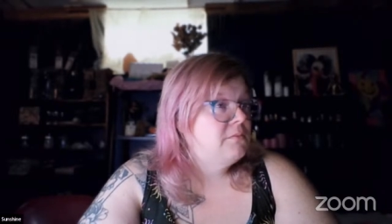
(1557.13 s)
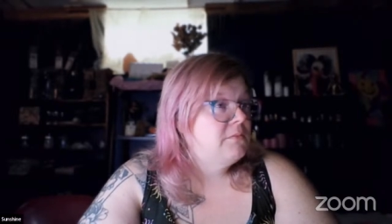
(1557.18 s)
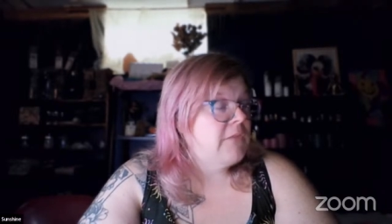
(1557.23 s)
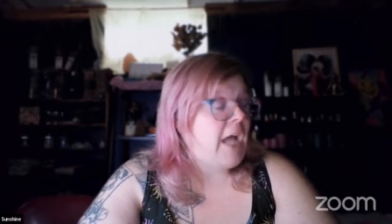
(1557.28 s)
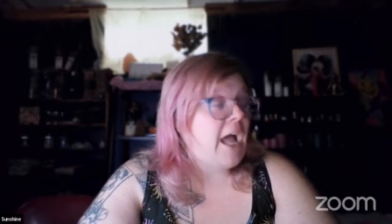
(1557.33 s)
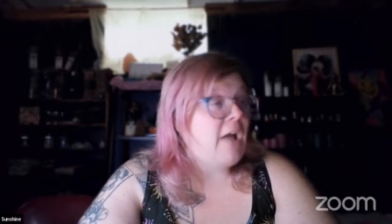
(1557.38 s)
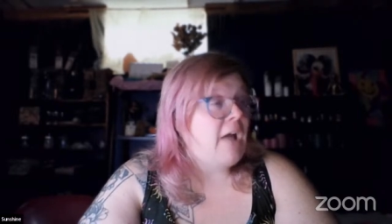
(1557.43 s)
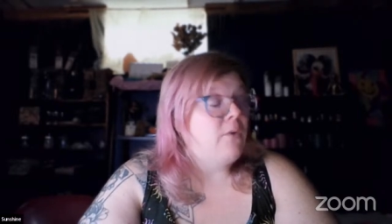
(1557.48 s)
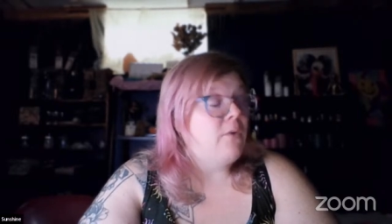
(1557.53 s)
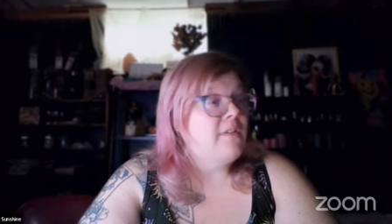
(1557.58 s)

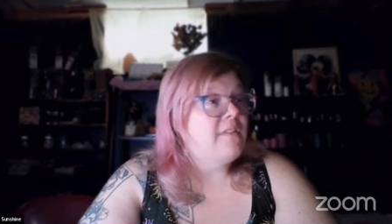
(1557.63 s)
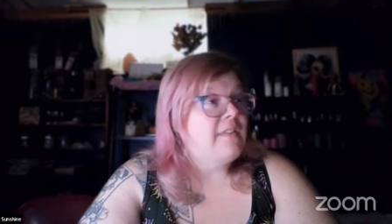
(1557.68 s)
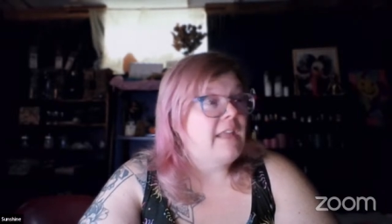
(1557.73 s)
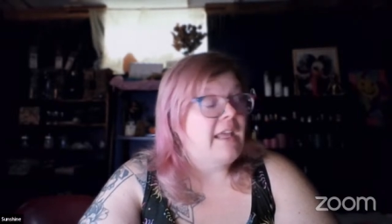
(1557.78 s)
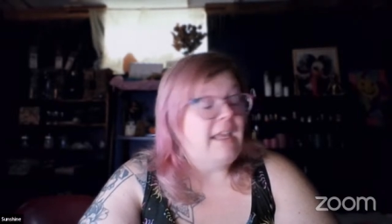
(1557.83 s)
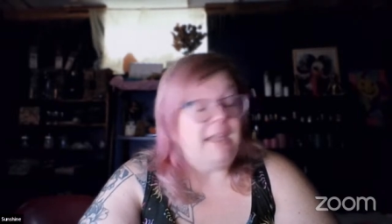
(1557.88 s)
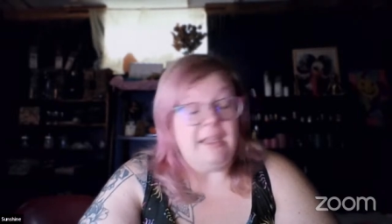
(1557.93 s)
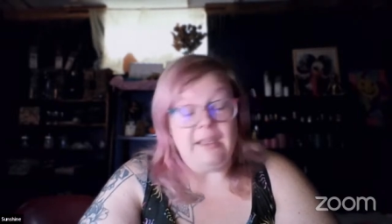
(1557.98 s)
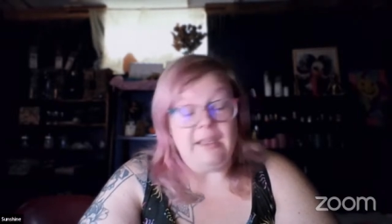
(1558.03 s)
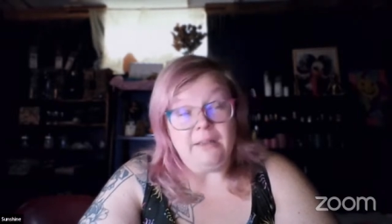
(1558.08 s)
I will
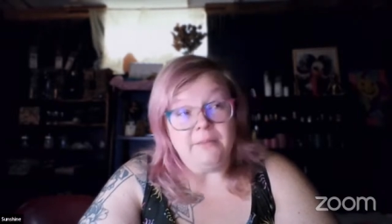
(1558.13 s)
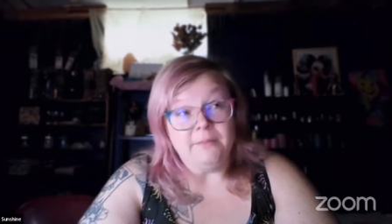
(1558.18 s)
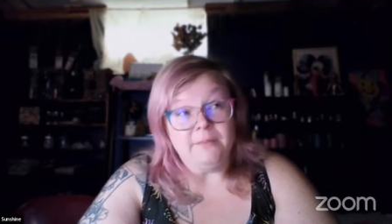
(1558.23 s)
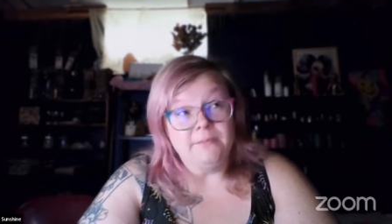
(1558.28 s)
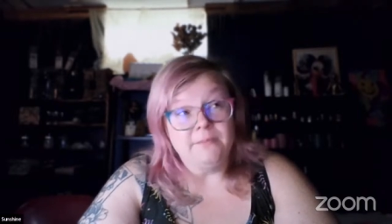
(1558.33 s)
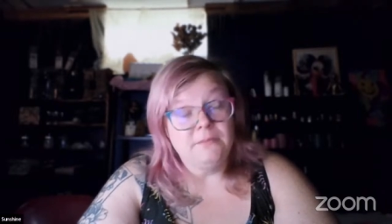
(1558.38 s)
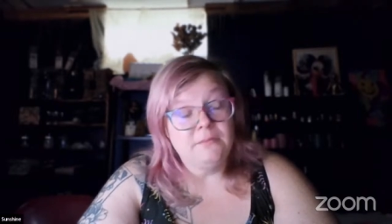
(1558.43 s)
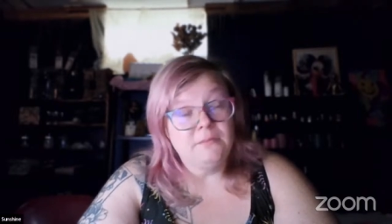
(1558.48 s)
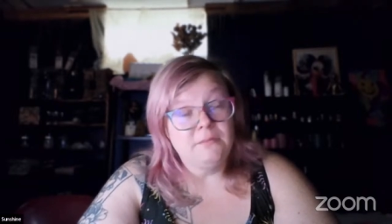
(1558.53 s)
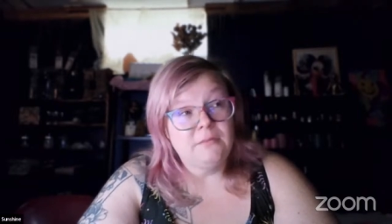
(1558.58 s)
say
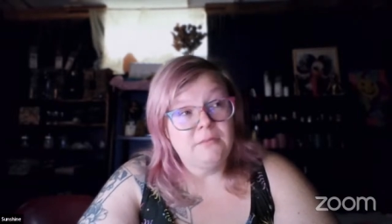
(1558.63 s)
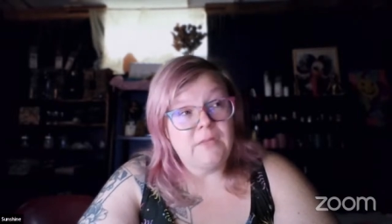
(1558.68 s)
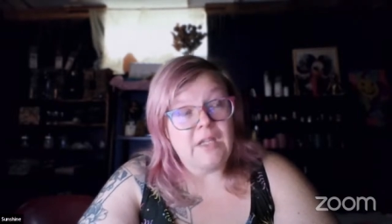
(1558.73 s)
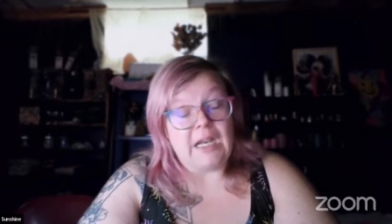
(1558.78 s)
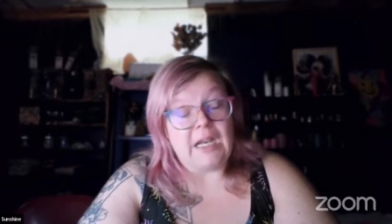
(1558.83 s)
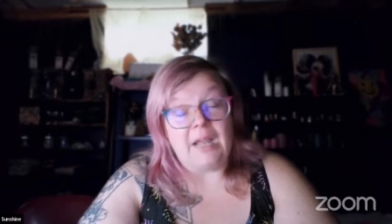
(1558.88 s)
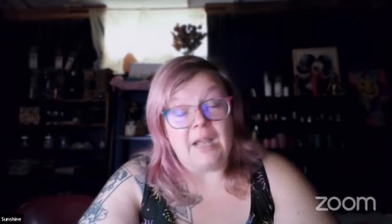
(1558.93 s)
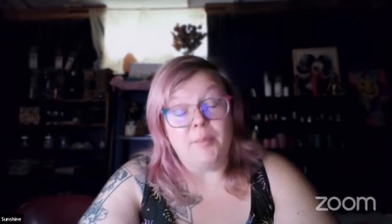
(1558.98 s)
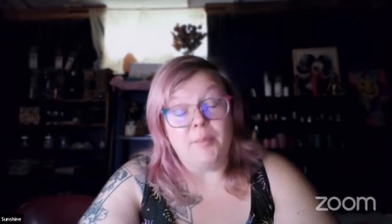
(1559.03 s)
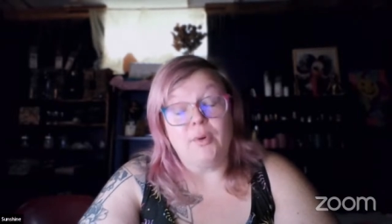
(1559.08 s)

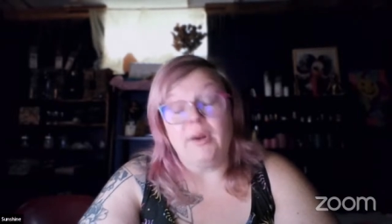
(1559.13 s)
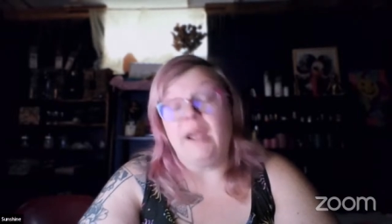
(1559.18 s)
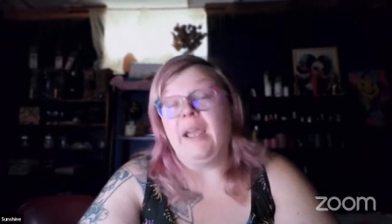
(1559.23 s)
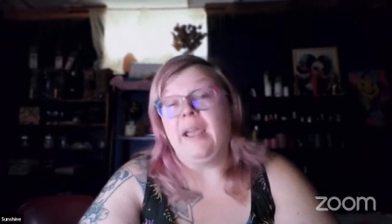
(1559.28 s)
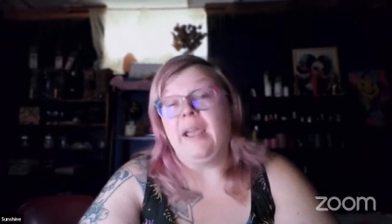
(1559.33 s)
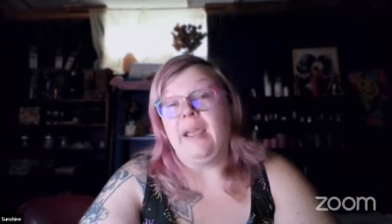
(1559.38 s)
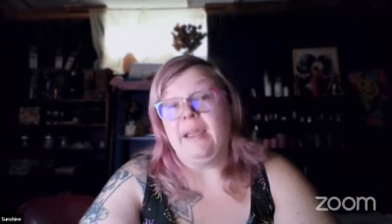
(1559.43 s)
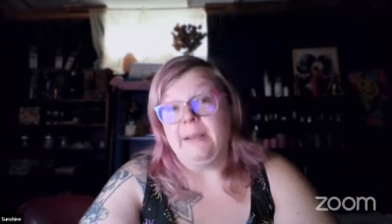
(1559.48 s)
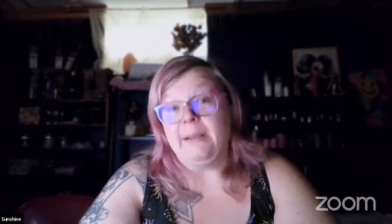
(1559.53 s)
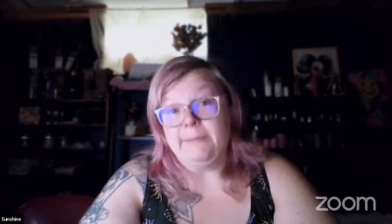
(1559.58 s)
that I
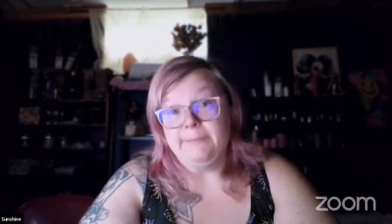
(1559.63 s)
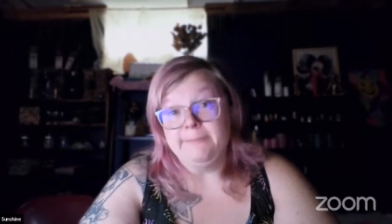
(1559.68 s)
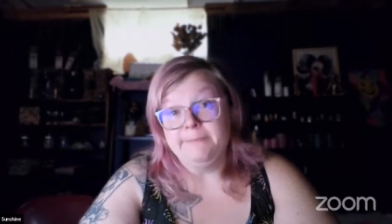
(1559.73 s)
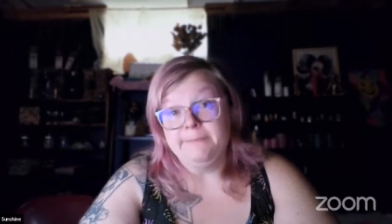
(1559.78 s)
pray